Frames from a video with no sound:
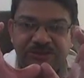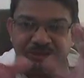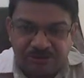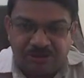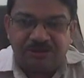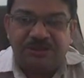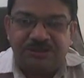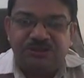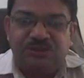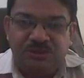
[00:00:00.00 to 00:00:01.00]
The concrete
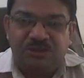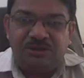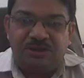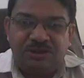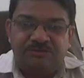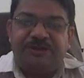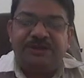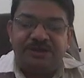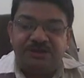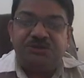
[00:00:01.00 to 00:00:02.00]
is no longer
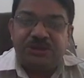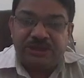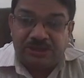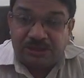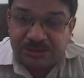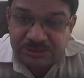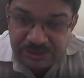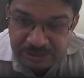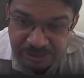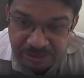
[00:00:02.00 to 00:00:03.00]
confined, and you cannot
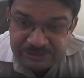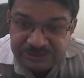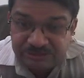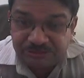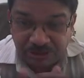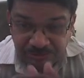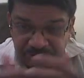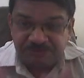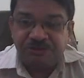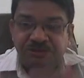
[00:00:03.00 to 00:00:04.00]
achieve, even
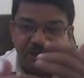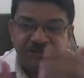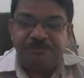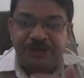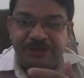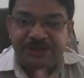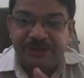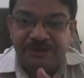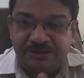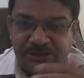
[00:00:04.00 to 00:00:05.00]
if you have
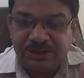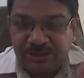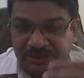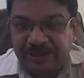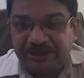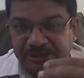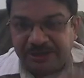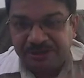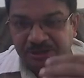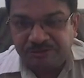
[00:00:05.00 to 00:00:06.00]
maintained that
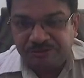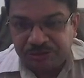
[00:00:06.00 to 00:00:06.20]
kind of